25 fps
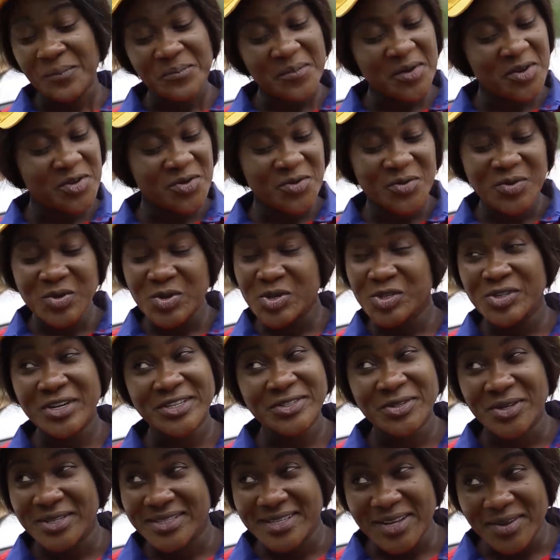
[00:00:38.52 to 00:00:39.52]
May you no
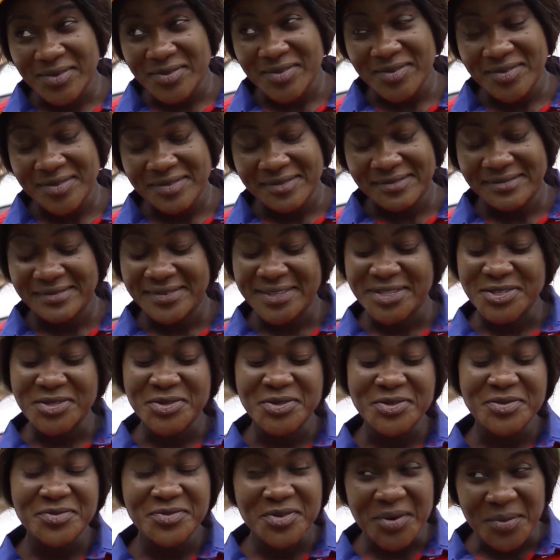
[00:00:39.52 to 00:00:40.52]
stress yourself. The
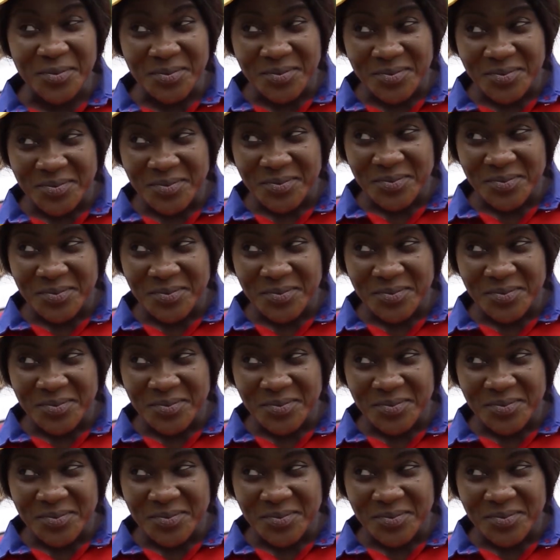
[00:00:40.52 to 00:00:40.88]
uniform.